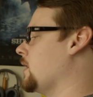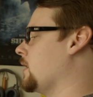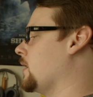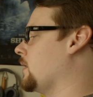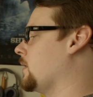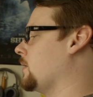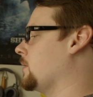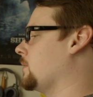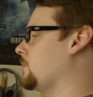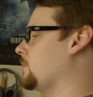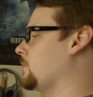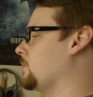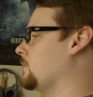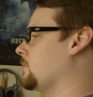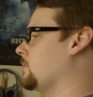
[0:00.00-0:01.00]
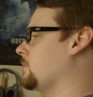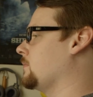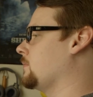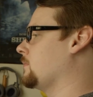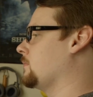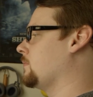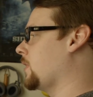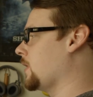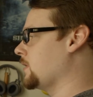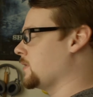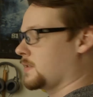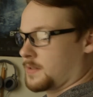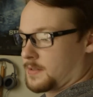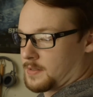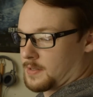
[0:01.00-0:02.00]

but